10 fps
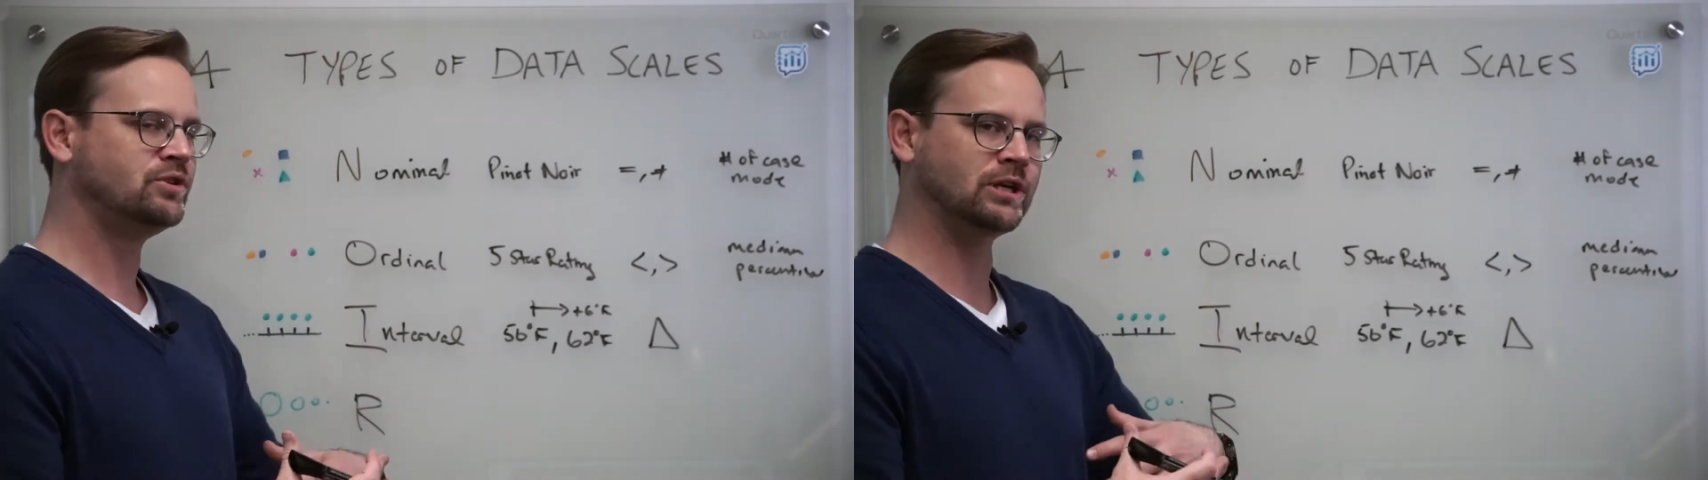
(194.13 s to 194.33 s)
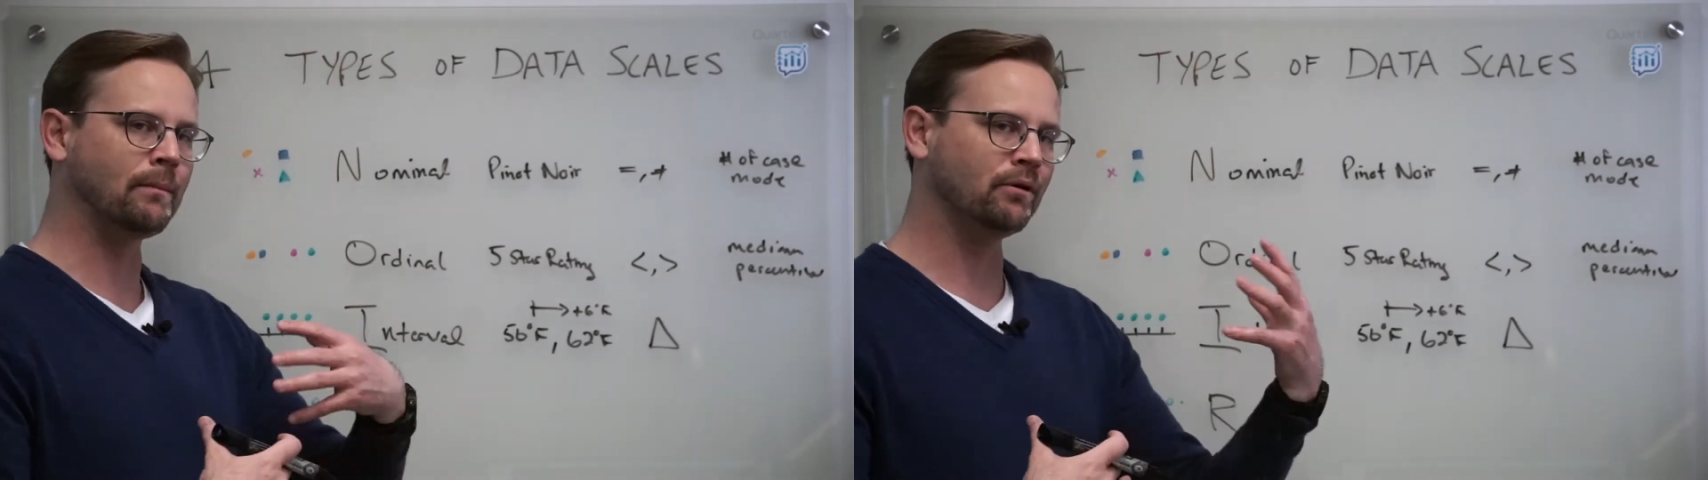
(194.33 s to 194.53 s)

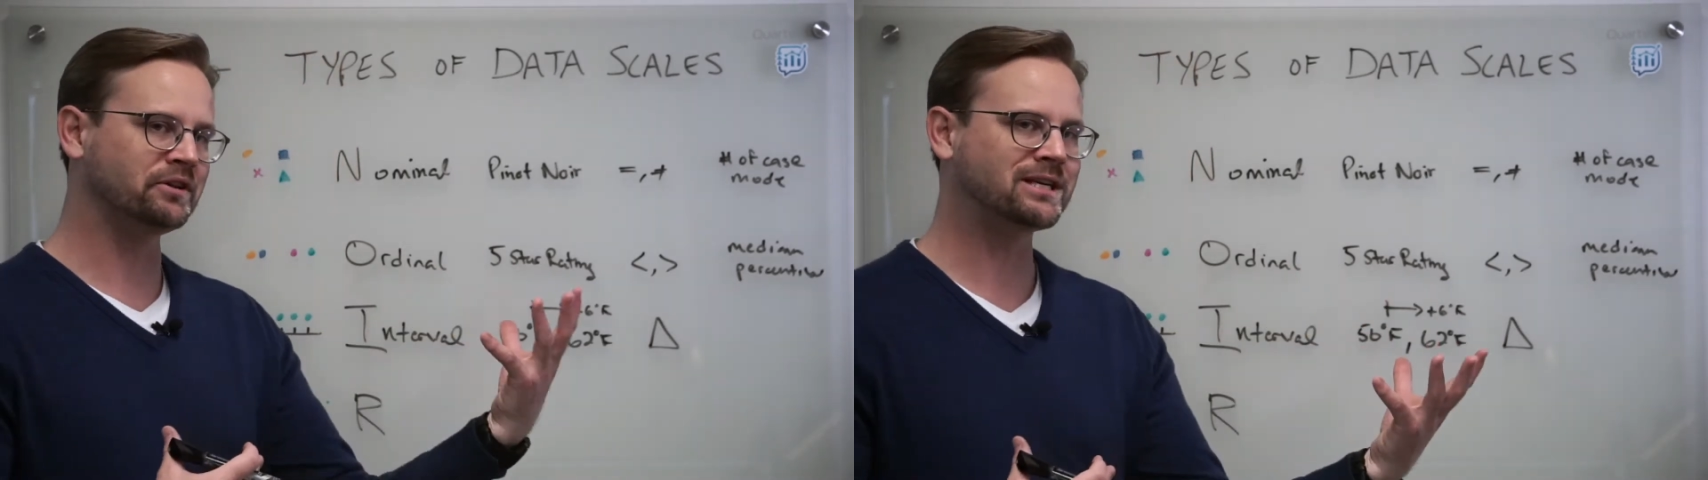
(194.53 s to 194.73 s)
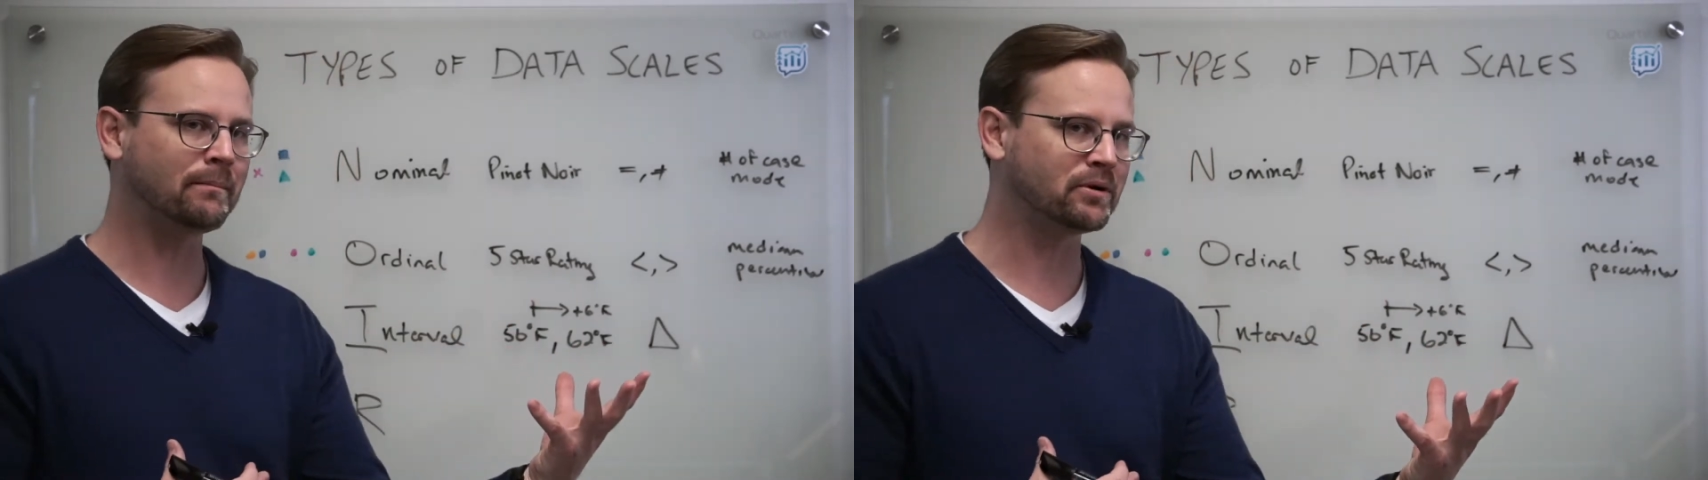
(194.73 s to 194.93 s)
Double
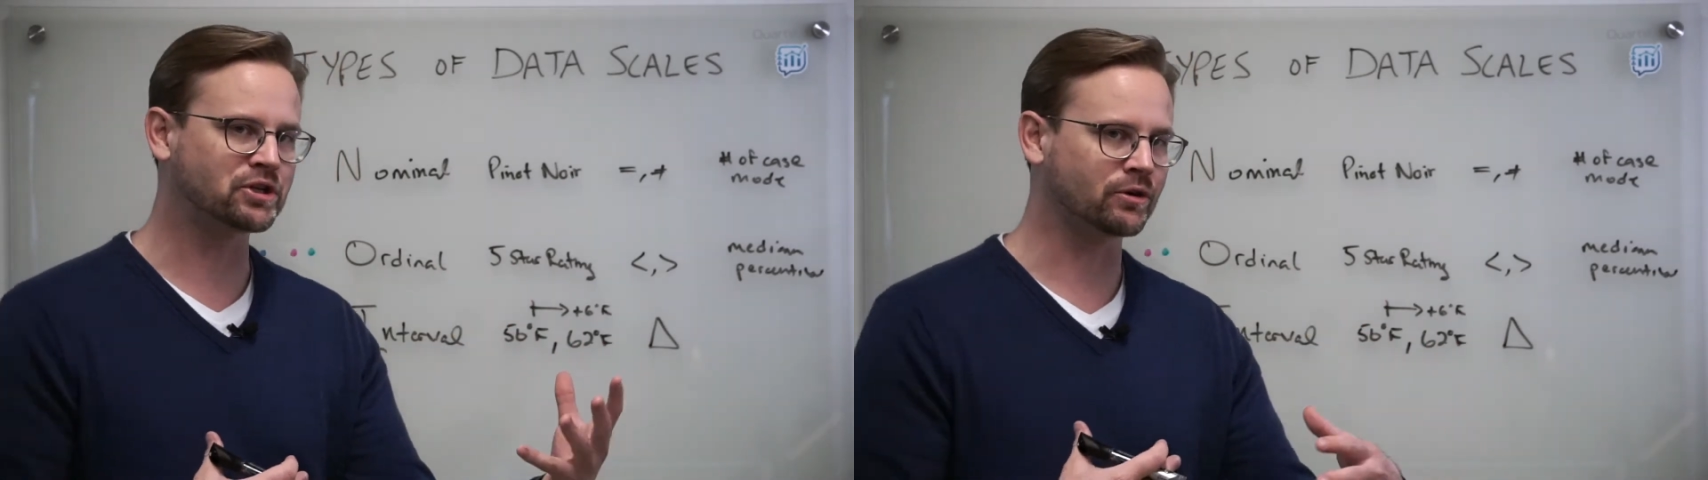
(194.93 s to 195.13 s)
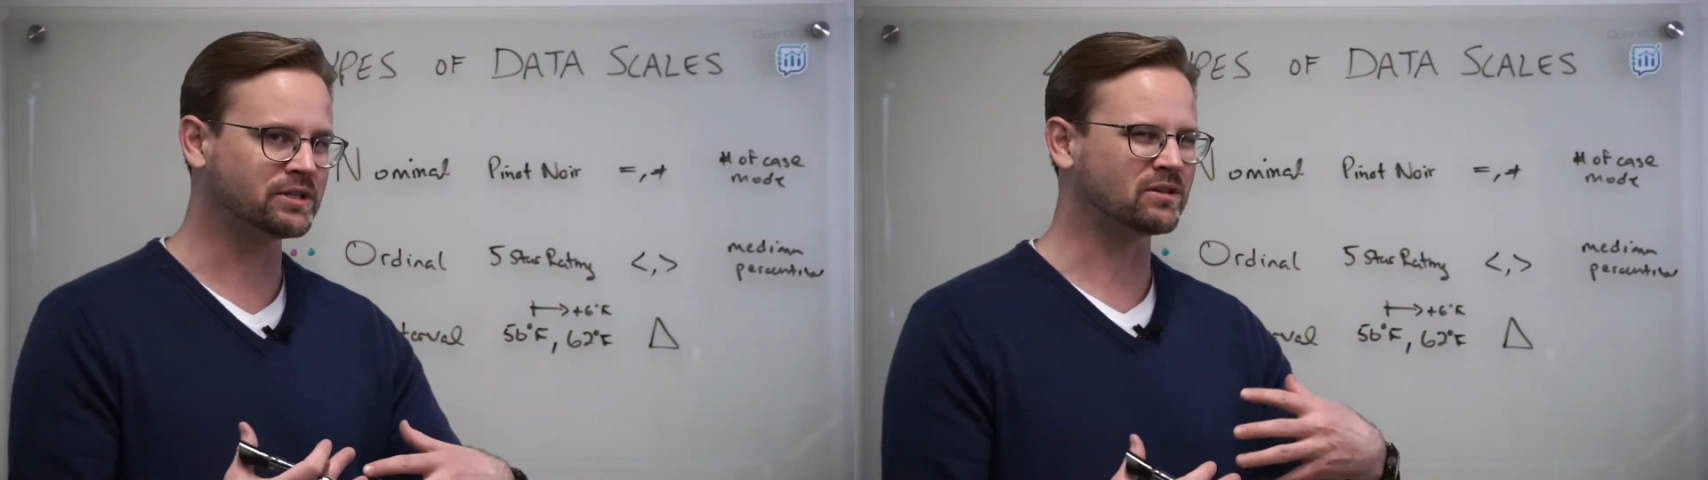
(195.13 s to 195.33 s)
the
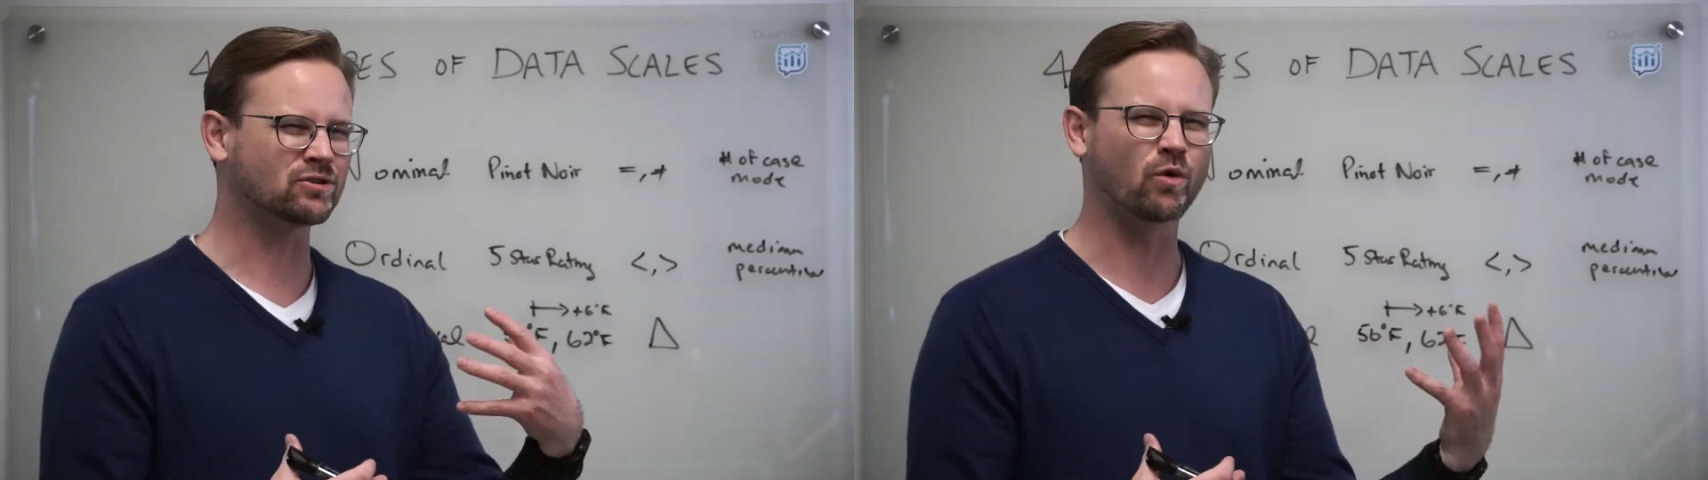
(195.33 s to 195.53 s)
temperature isn't